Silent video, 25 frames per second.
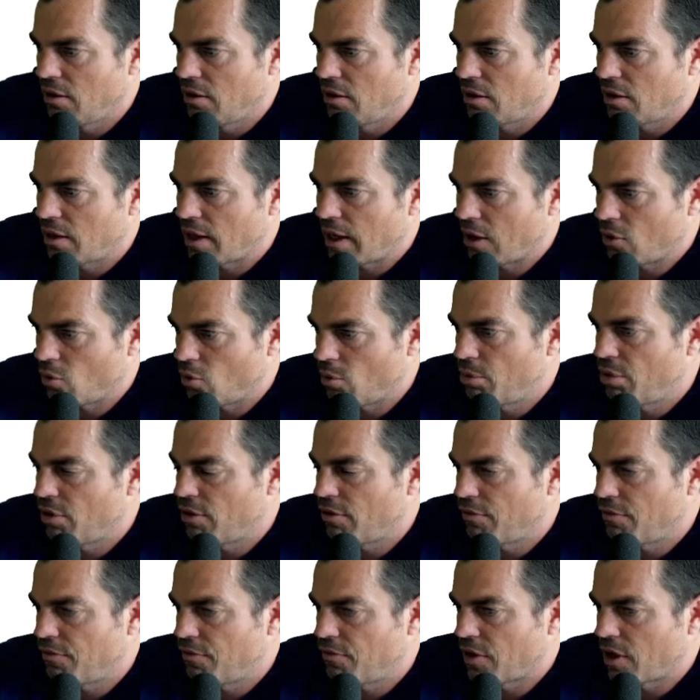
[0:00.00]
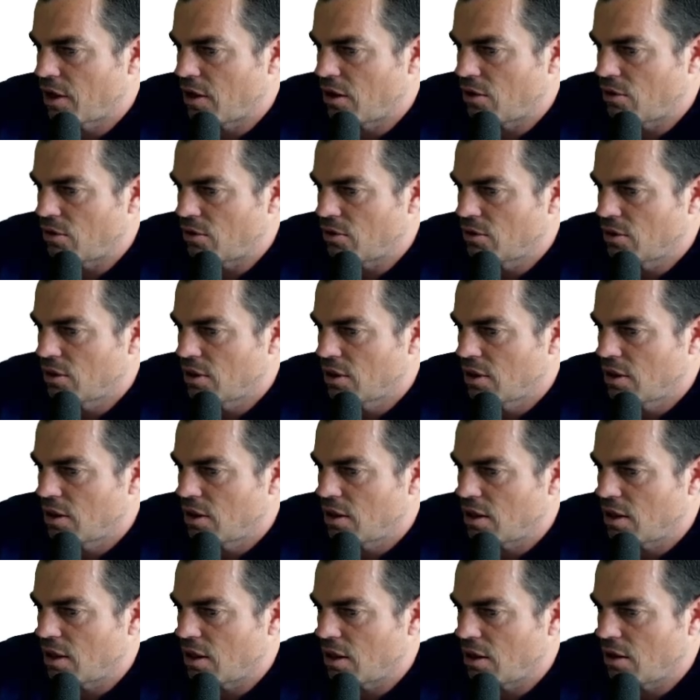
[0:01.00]
output file
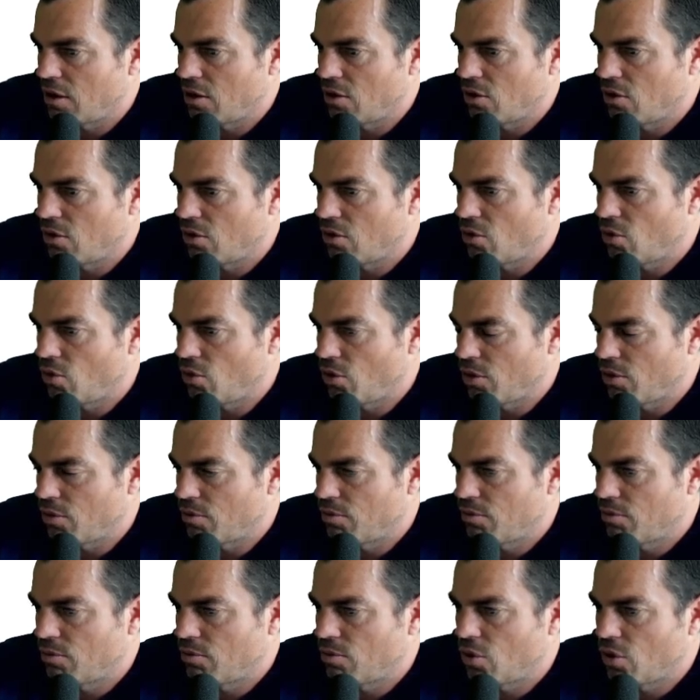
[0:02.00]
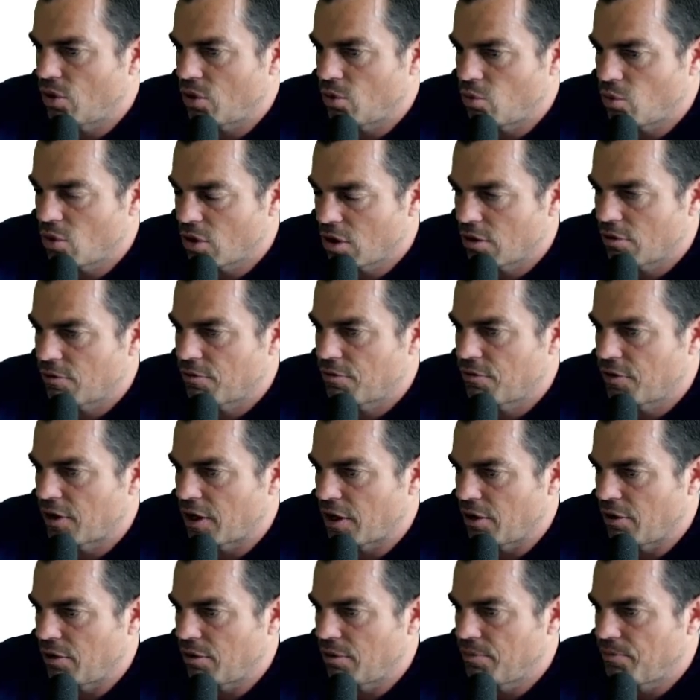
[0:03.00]
or what the
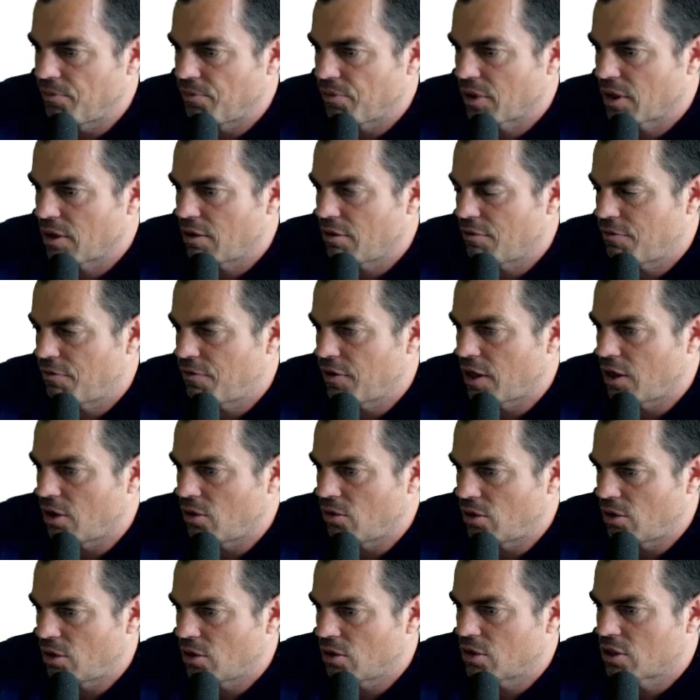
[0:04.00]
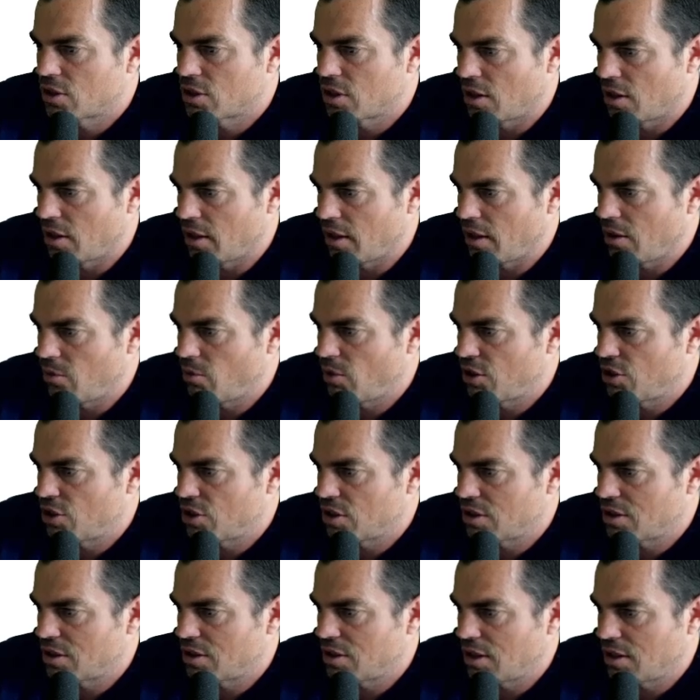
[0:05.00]
workflow file looks like, which
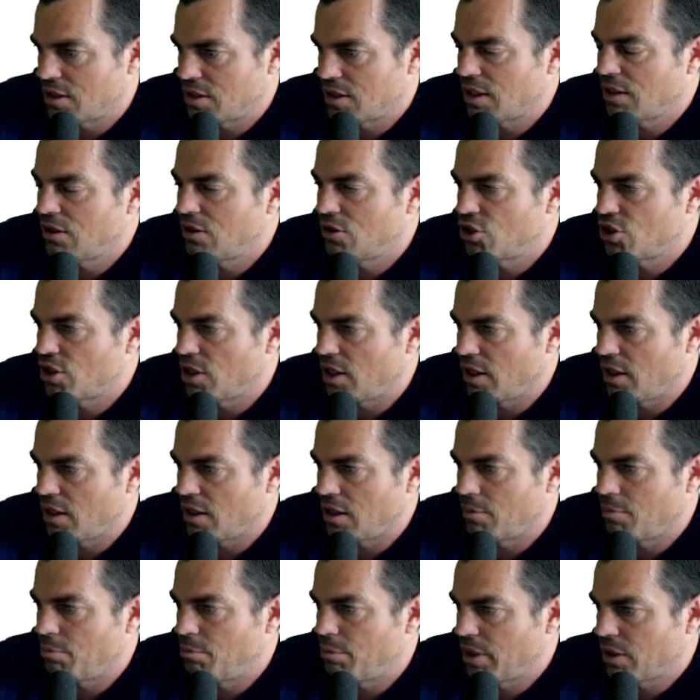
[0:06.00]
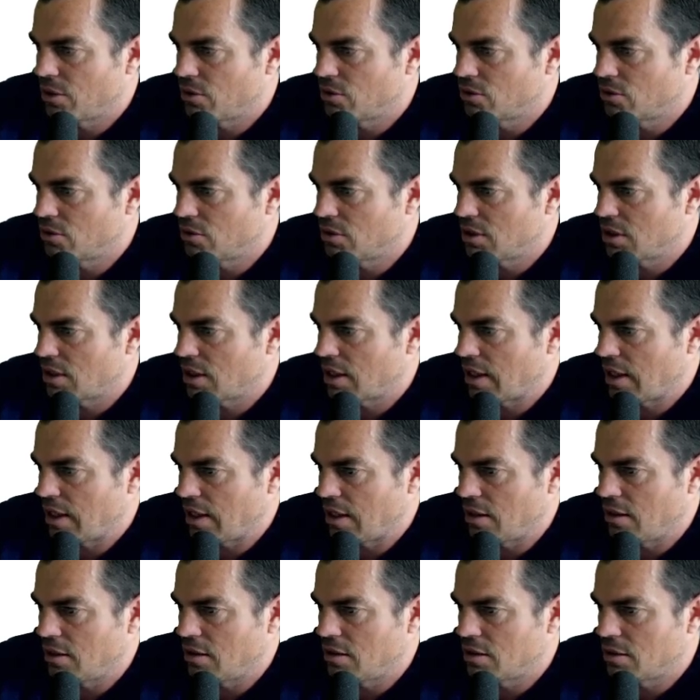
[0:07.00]
is essentially a build
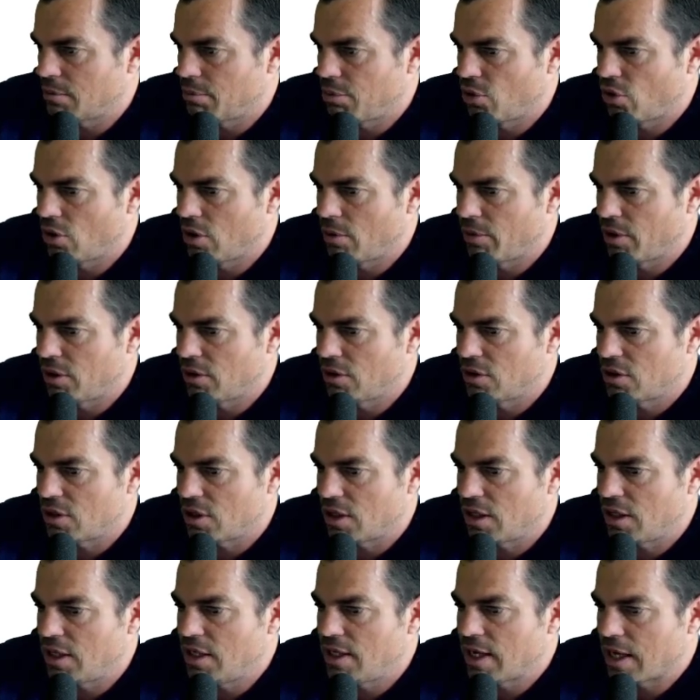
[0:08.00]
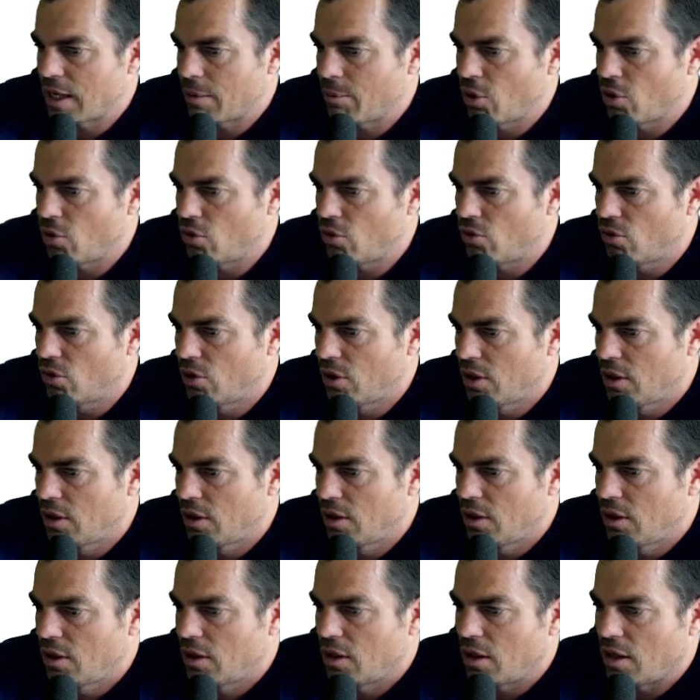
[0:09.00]
and deployment YAML
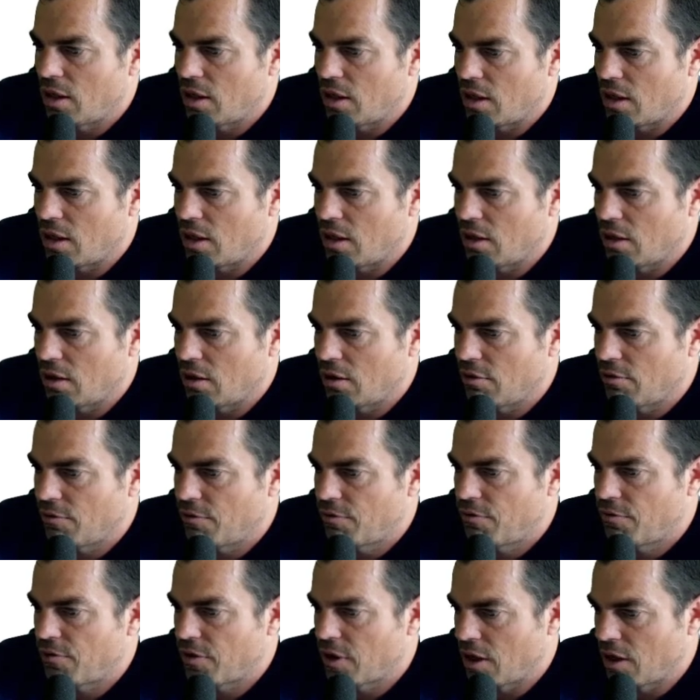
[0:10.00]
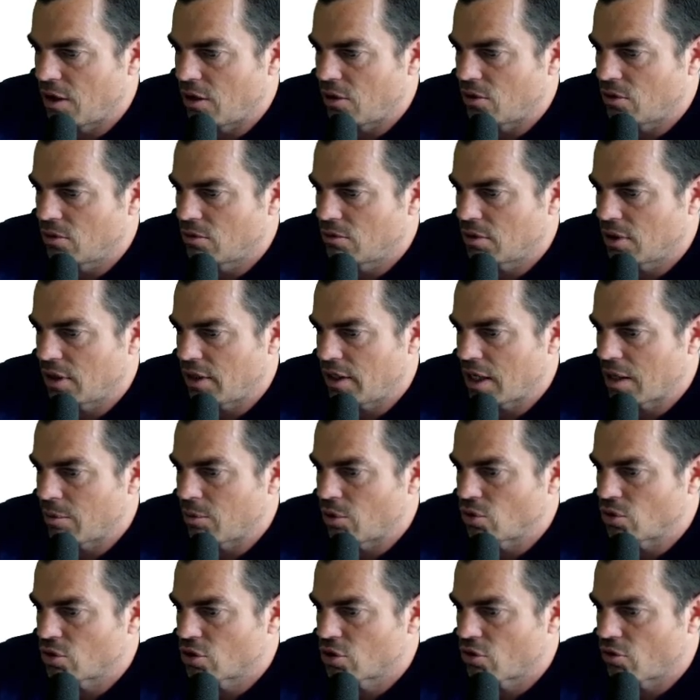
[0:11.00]
file, a
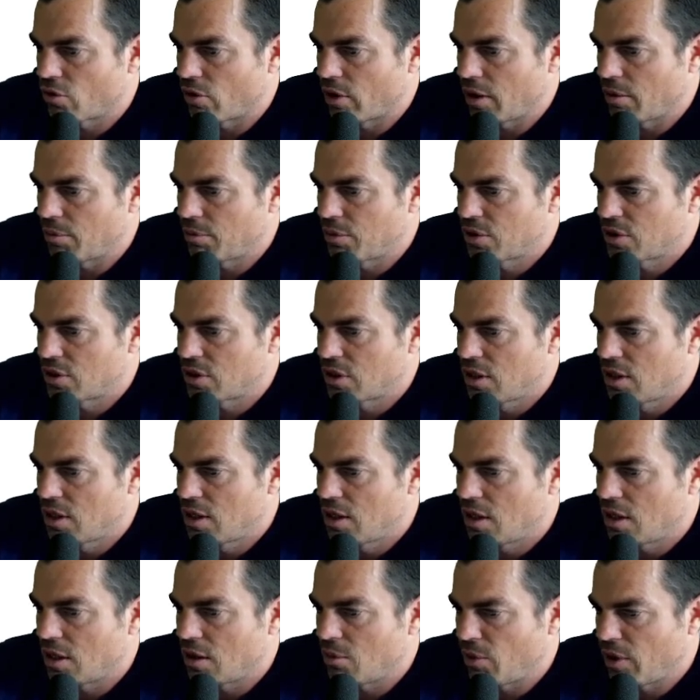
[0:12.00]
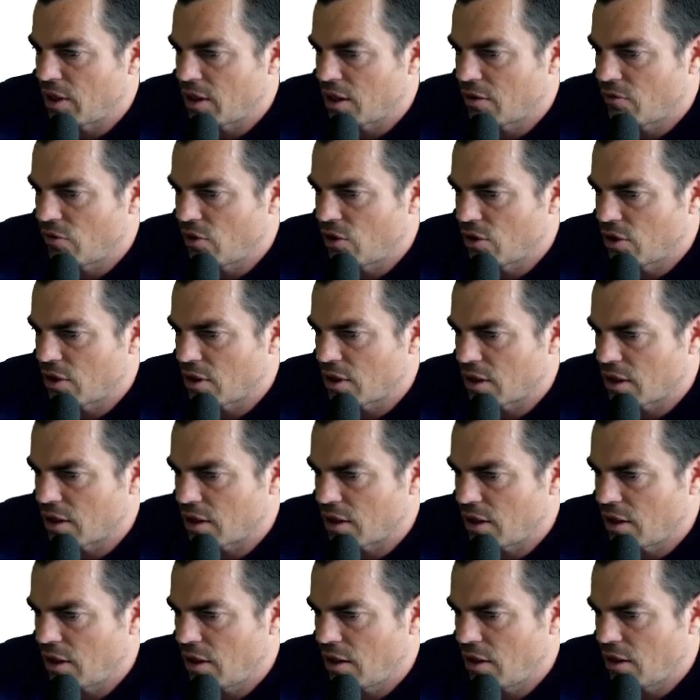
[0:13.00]
YAML script. We can have a look at that
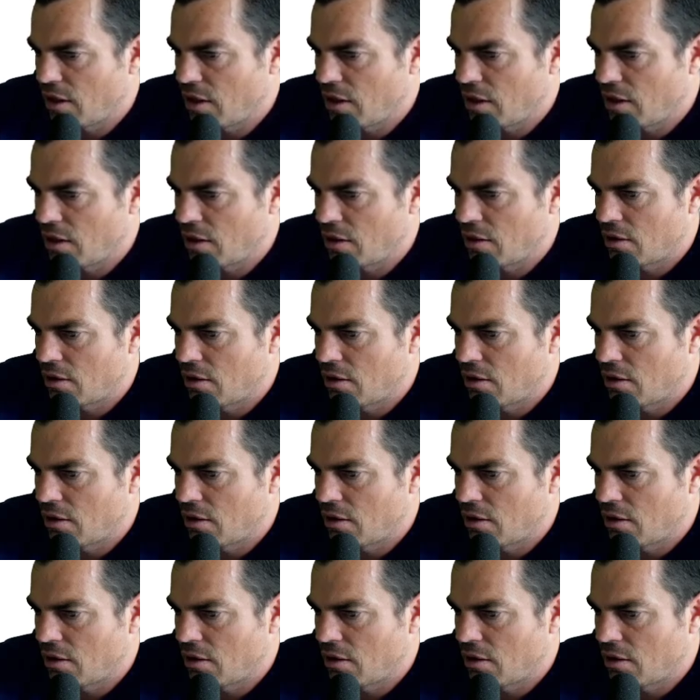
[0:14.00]
here,